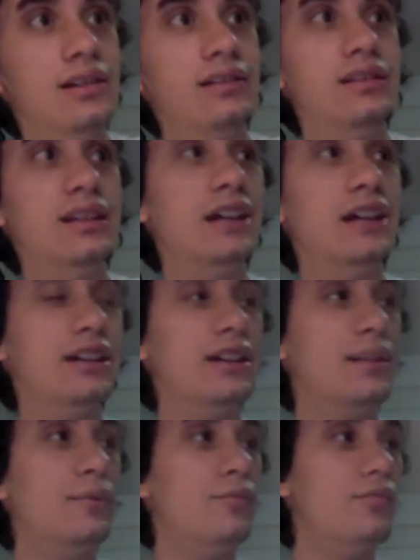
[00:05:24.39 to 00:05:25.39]
now they
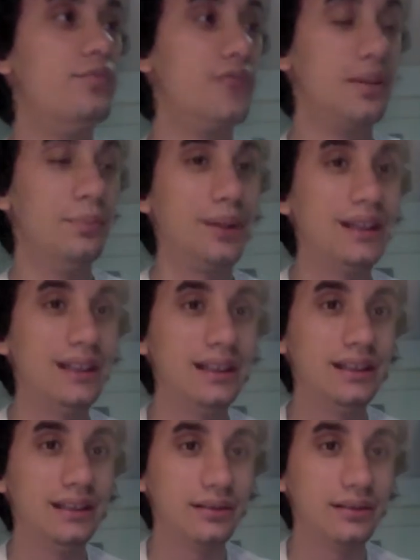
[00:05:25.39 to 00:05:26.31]
can compete